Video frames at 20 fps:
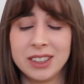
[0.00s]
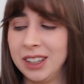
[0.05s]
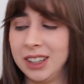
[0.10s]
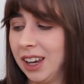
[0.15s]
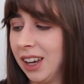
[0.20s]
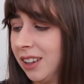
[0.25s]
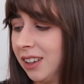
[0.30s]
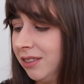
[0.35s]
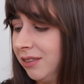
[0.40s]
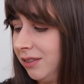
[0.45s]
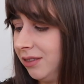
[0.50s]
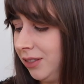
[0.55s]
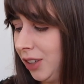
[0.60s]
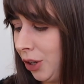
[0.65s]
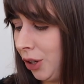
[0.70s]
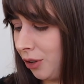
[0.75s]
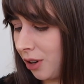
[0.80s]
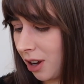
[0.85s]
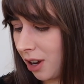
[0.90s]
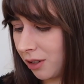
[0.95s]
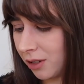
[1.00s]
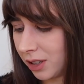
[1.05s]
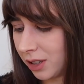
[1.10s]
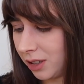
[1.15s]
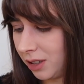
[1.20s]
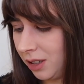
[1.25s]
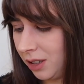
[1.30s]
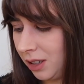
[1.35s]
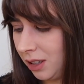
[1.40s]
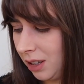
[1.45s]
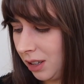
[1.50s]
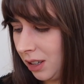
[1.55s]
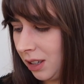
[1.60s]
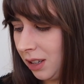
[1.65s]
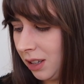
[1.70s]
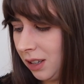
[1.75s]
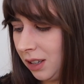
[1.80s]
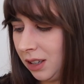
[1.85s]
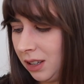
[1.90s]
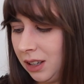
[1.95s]
yeah, who knows.
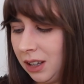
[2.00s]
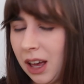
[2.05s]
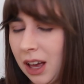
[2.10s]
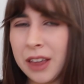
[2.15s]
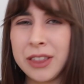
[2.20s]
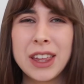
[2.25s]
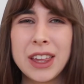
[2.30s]
I